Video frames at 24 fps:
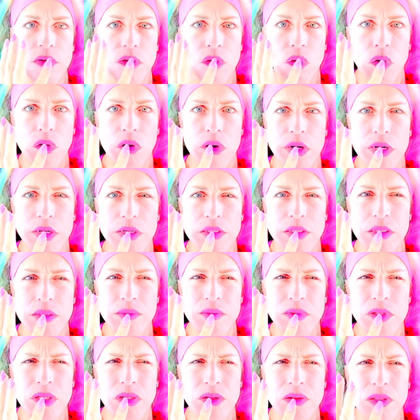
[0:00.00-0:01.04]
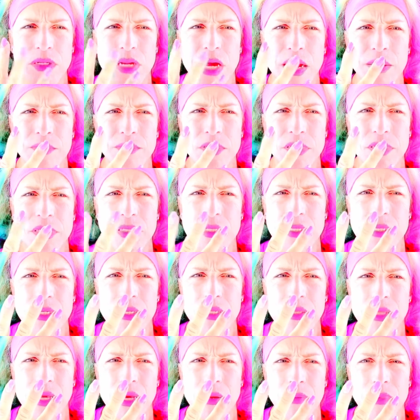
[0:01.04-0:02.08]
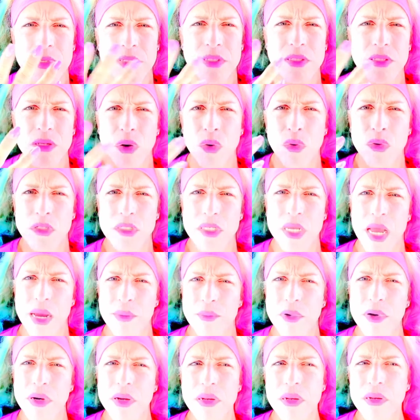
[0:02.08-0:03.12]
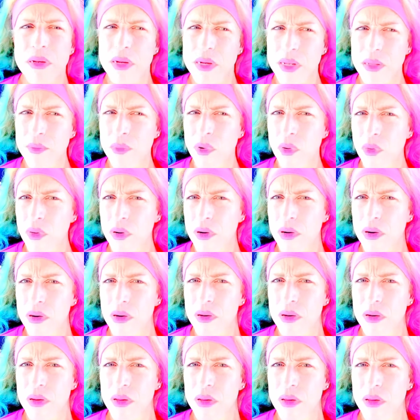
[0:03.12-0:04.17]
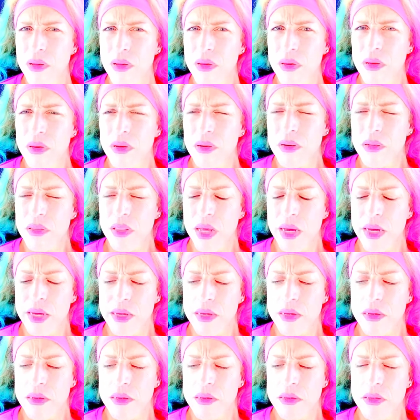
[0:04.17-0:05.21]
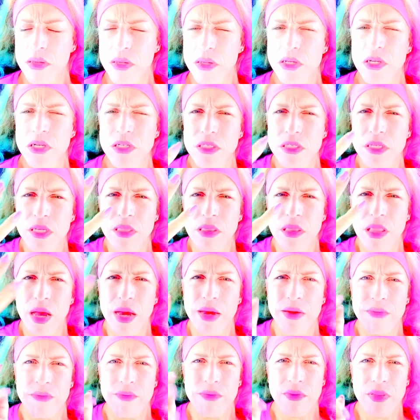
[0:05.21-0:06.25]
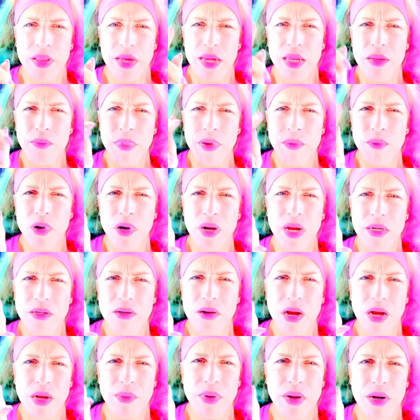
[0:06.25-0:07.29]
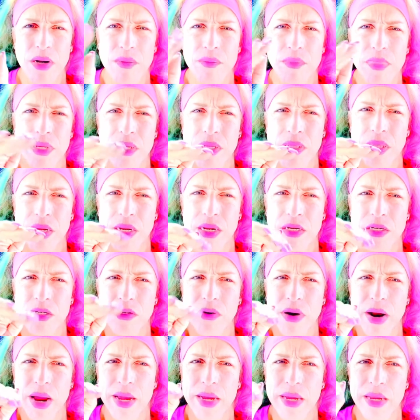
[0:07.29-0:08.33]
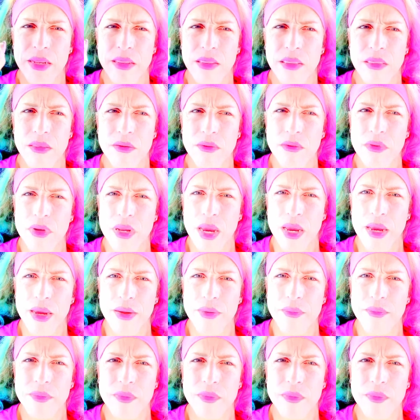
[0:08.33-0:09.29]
organisms, and you stop seeing them as so separate anymore. Like, you just see life. Like in my book, I talk about it being like a dragon through time.